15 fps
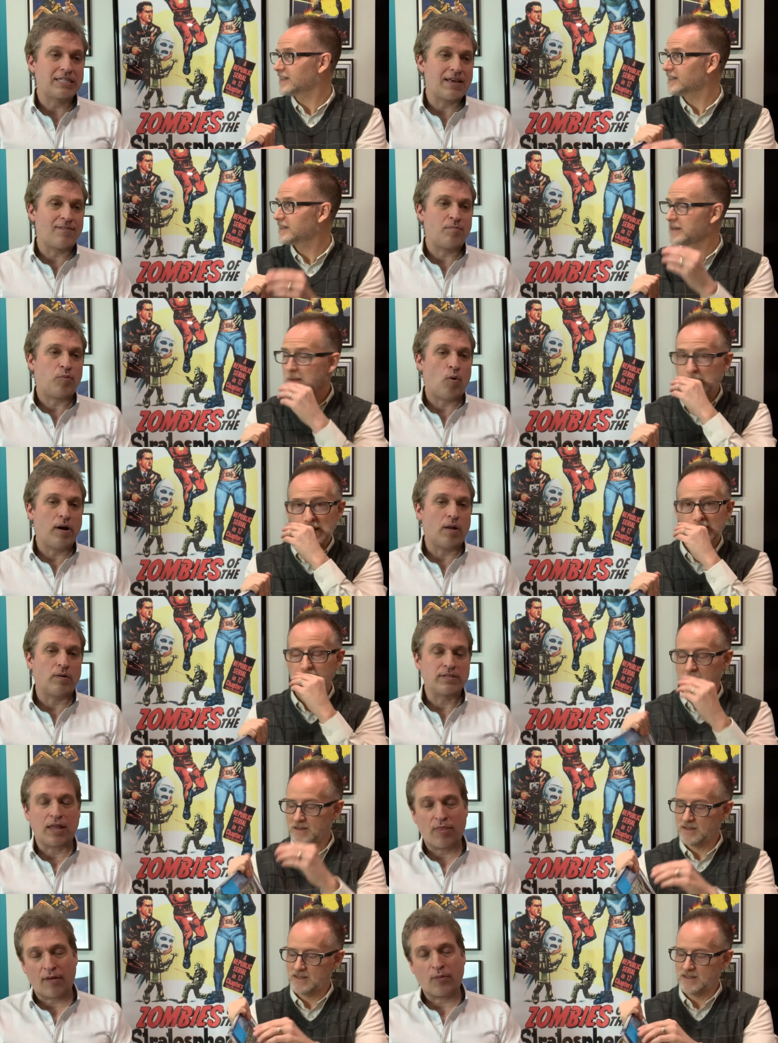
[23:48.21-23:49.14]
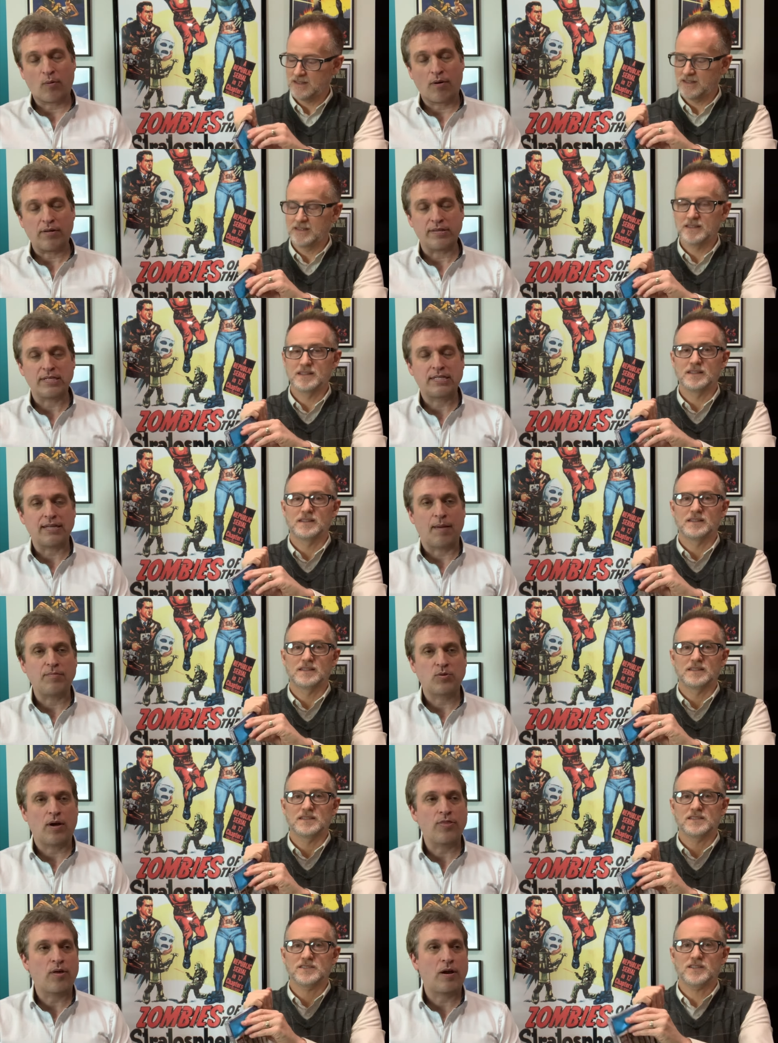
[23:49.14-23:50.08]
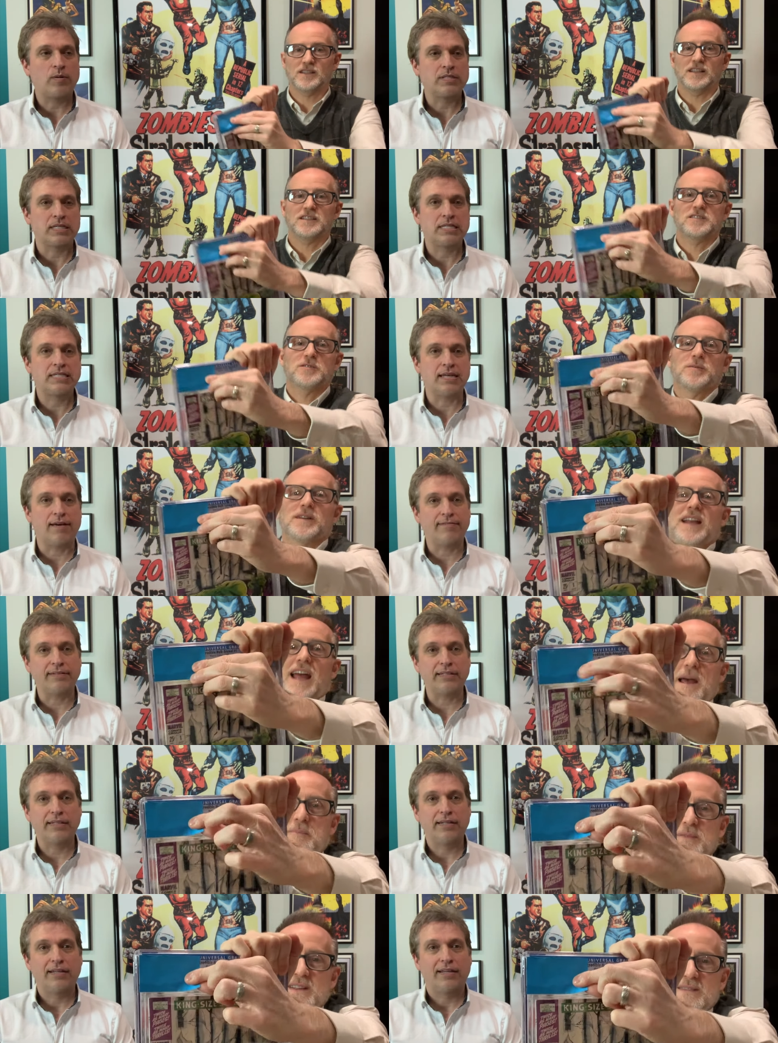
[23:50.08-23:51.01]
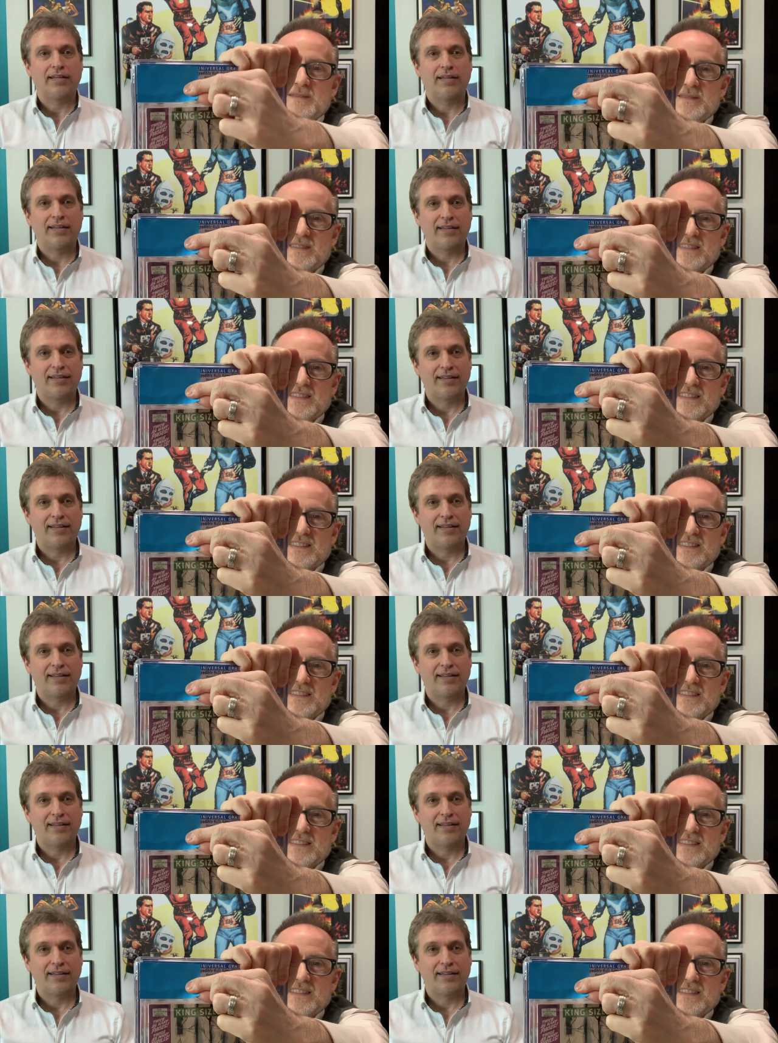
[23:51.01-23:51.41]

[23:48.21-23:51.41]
Speaker 1: all 7.0s. I thought they were all the same, so I thought so let's see it happened.